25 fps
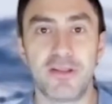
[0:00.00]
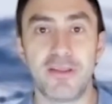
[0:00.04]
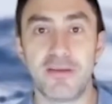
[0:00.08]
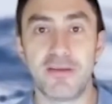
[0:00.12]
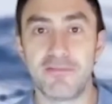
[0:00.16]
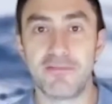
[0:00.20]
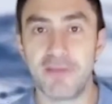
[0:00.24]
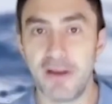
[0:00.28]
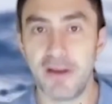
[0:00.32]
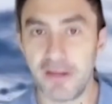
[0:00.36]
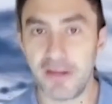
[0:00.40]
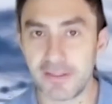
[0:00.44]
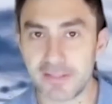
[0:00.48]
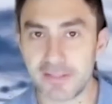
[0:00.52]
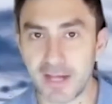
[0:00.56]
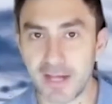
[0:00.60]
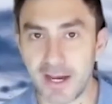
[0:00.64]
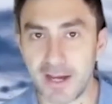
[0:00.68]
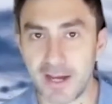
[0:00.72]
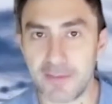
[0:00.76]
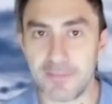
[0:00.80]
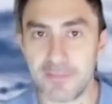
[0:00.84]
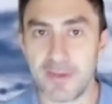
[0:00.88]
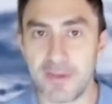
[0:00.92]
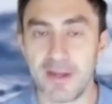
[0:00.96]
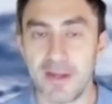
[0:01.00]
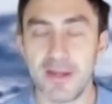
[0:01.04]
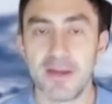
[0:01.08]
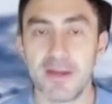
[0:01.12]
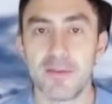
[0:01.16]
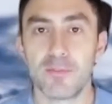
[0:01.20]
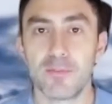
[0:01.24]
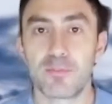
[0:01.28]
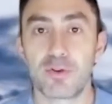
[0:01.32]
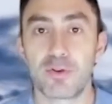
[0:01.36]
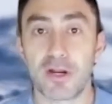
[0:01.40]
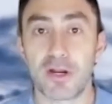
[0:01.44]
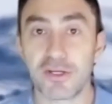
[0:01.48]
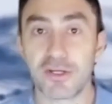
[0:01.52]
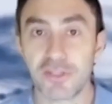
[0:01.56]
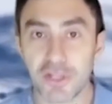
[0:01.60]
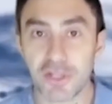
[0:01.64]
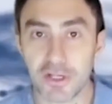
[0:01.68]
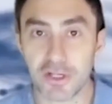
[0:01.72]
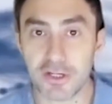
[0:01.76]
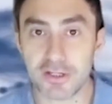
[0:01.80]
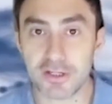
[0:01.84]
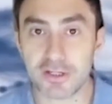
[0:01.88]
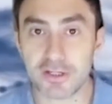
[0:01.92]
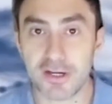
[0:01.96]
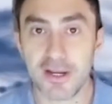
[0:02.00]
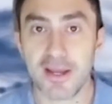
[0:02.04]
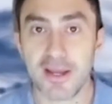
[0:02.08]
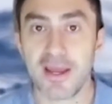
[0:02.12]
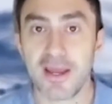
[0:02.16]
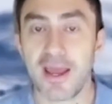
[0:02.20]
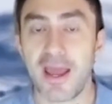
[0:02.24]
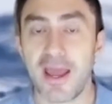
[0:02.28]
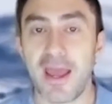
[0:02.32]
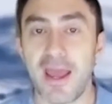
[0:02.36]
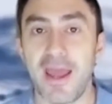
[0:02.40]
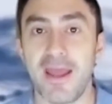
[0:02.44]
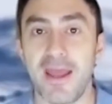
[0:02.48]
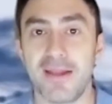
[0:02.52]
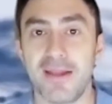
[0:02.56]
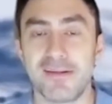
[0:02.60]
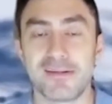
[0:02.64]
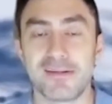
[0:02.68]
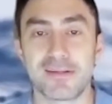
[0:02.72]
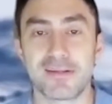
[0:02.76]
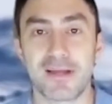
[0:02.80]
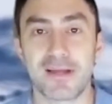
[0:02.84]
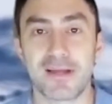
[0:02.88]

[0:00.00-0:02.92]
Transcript: They're very time pressured, and